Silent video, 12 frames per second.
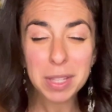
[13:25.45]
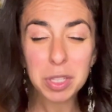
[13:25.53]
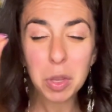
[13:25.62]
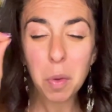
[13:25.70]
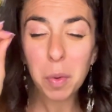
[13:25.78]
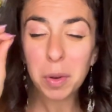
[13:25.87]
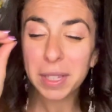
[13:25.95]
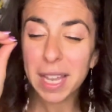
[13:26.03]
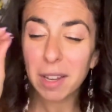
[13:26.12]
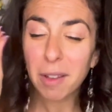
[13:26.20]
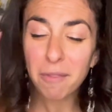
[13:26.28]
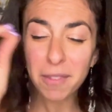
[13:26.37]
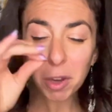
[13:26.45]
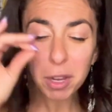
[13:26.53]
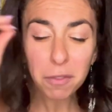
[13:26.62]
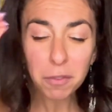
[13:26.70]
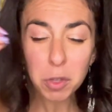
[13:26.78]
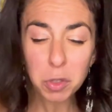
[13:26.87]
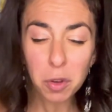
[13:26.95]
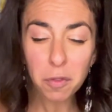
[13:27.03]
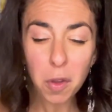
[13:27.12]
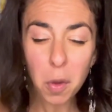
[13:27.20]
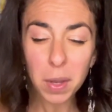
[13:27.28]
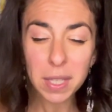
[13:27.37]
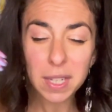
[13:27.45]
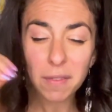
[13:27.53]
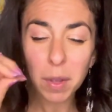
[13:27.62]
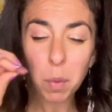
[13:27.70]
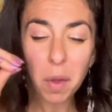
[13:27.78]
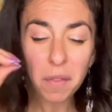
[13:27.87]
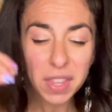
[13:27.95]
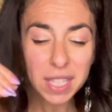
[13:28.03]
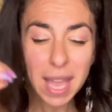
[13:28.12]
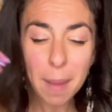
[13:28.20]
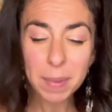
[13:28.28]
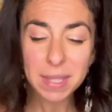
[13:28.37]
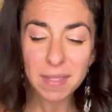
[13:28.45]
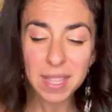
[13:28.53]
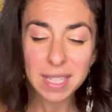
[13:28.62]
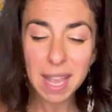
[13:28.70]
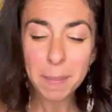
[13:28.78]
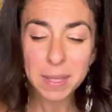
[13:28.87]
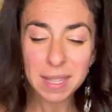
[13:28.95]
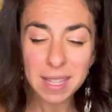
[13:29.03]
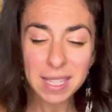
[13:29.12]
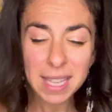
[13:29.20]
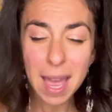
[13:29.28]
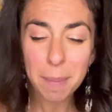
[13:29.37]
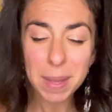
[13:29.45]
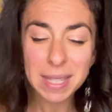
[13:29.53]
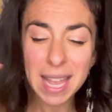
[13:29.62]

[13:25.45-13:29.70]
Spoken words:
So we're like very future focused of like, well, if this happens and this happens and this happens.